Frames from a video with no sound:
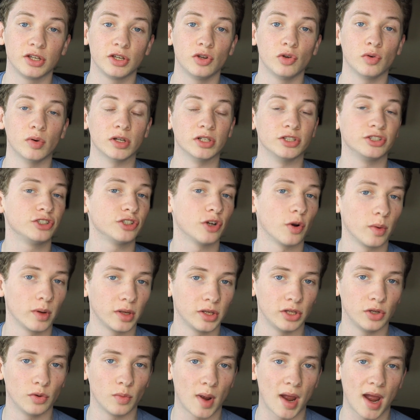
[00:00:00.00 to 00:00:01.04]
you and
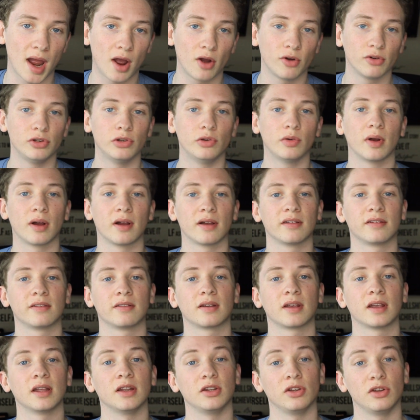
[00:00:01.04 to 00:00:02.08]
showing you how you
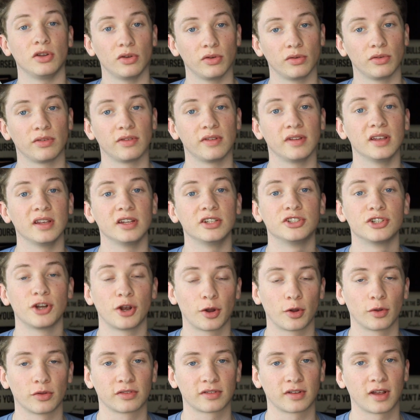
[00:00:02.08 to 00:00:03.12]
guys can use the
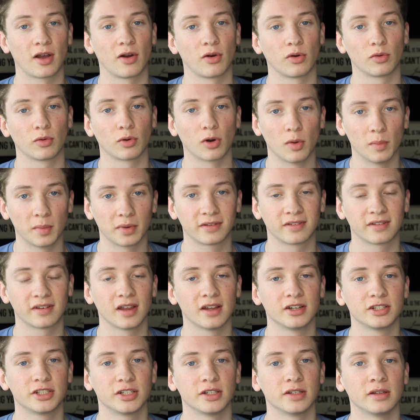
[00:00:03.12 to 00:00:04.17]
Jungle Scout Chrome
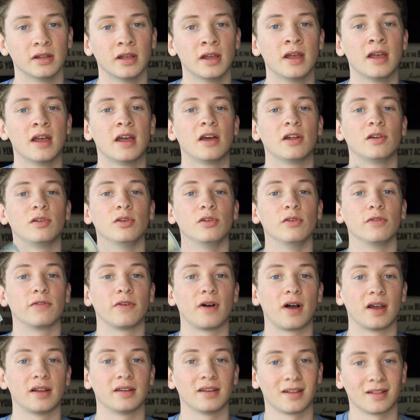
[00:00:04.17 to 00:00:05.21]
extension to
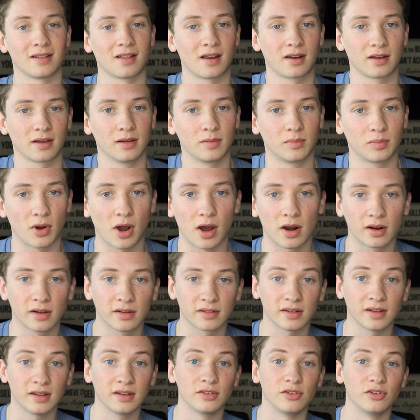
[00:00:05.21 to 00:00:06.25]
find a lot of good
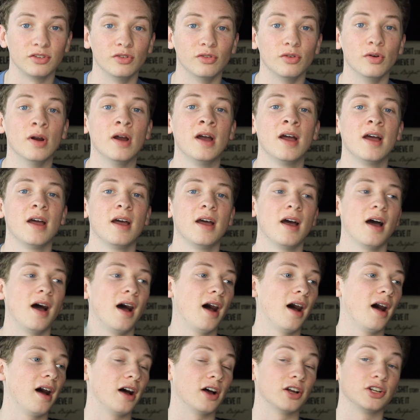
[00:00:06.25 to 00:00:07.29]
products and to
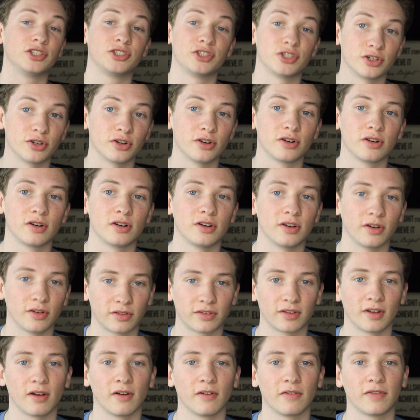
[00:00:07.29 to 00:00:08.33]
assure
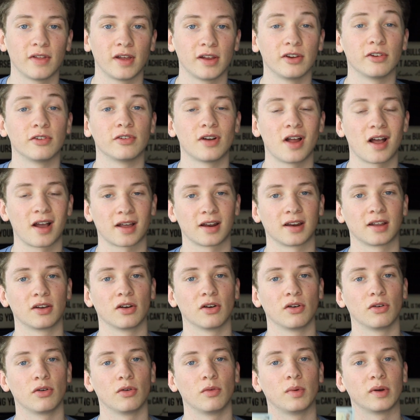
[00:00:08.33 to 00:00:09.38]
yourself that you're not
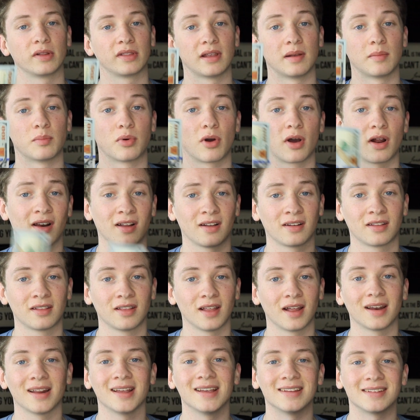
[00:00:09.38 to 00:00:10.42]
going to go with a
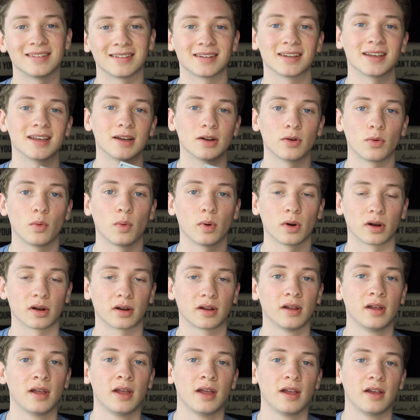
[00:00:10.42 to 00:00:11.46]
product that isn't going to
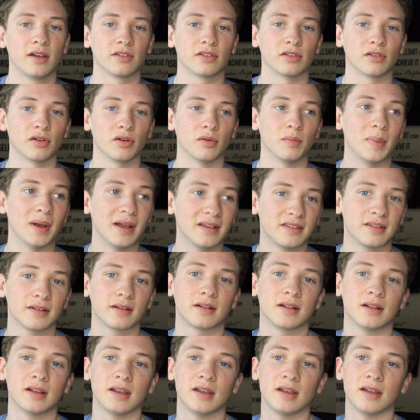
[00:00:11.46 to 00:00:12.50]
work. So
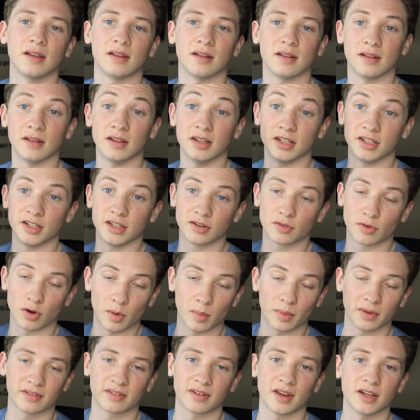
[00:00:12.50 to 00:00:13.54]
basically, the
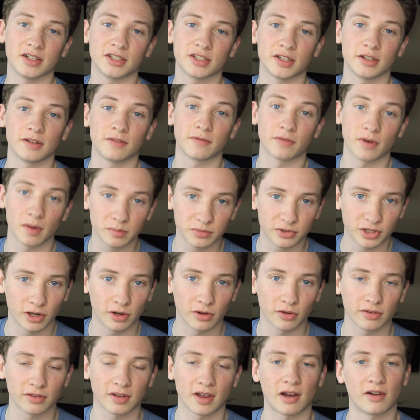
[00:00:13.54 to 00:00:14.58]
Chrome extension from
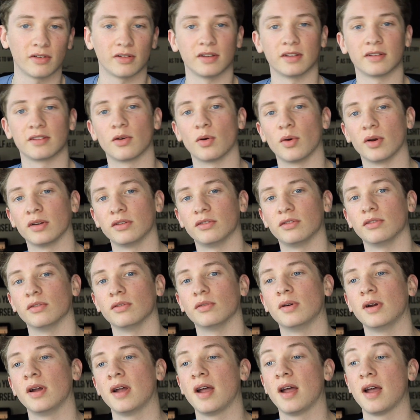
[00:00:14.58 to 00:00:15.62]
Jungle Scout is going
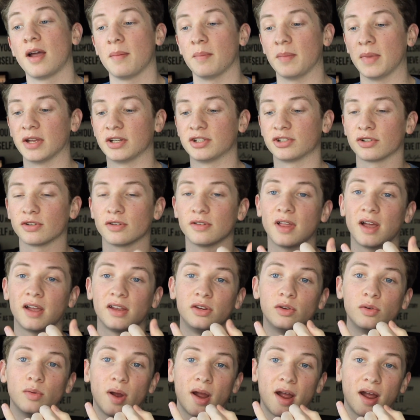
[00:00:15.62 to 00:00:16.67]
to make sure
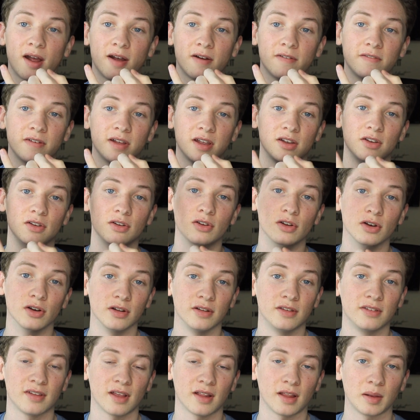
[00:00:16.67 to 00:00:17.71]
that you have a
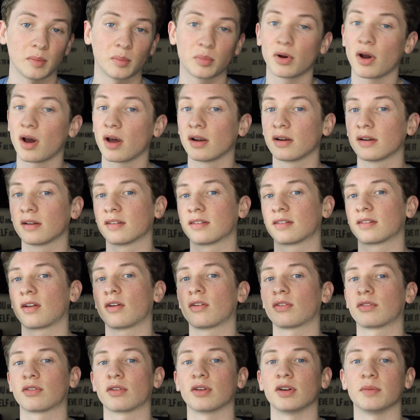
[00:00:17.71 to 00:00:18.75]
good selling product.
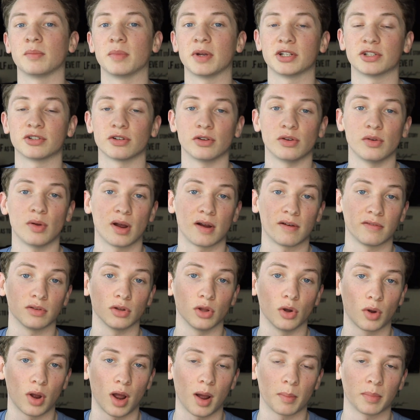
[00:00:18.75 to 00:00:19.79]
It's also going to make sure you
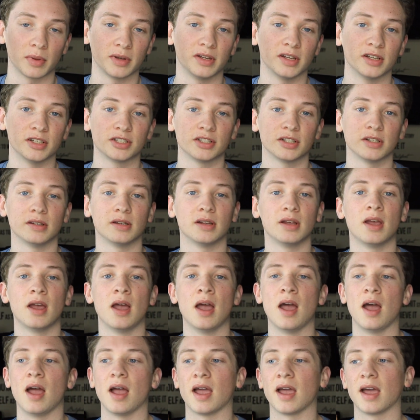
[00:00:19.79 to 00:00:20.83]
have low competition,
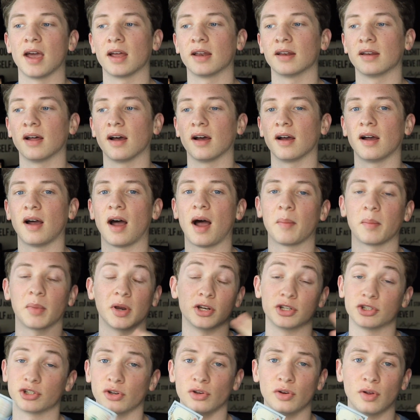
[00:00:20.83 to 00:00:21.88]
and I'm
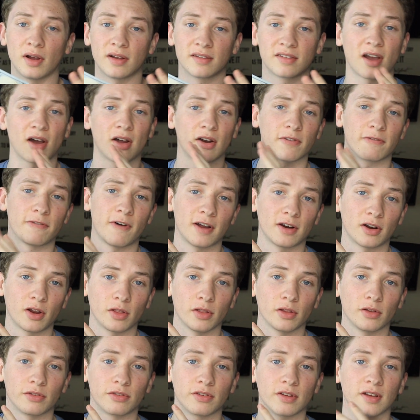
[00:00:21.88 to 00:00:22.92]
going to show you guys how to find
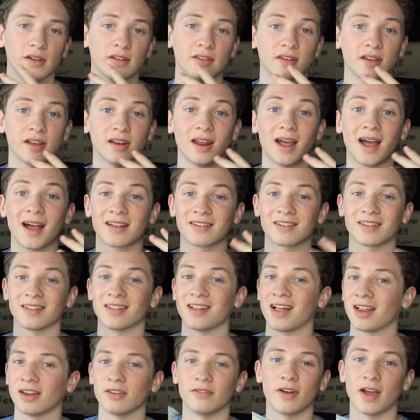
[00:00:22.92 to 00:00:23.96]
all those things, and it has a
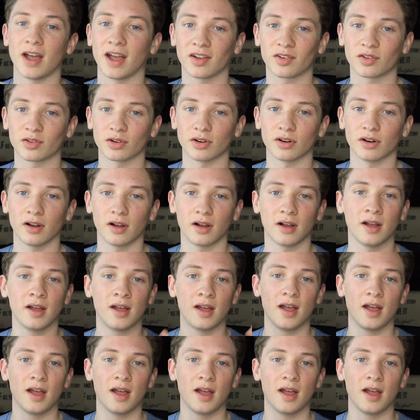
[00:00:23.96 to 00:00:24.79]
lot of extra